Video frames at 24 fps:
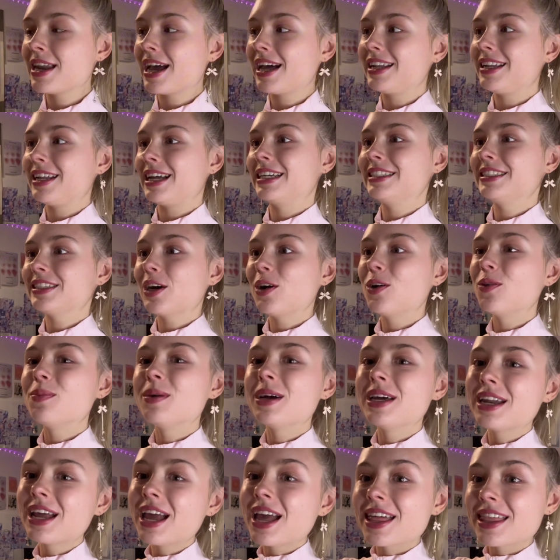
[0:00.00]
let's
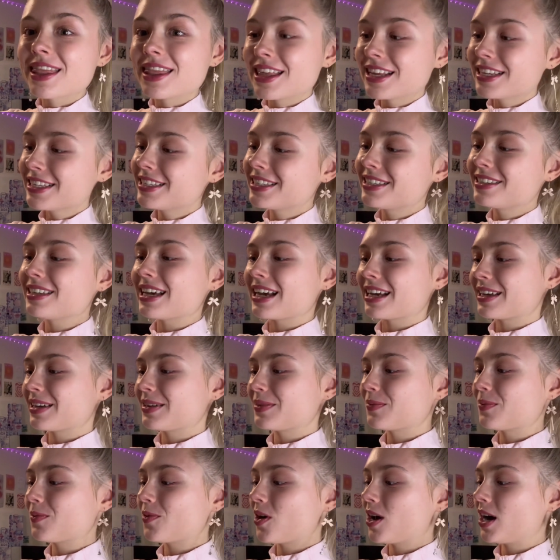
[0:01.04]
open the
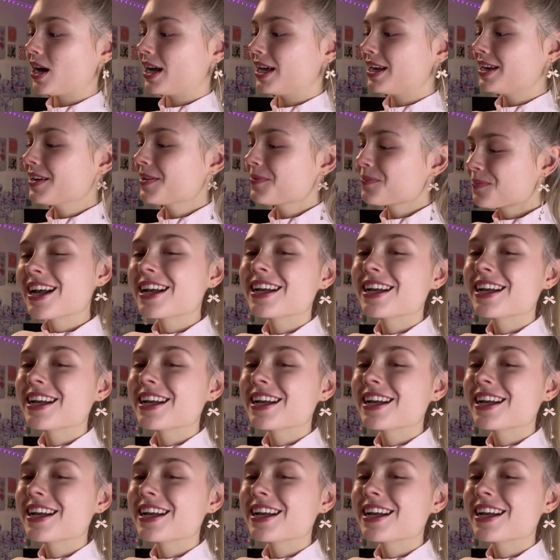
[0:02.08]
second one.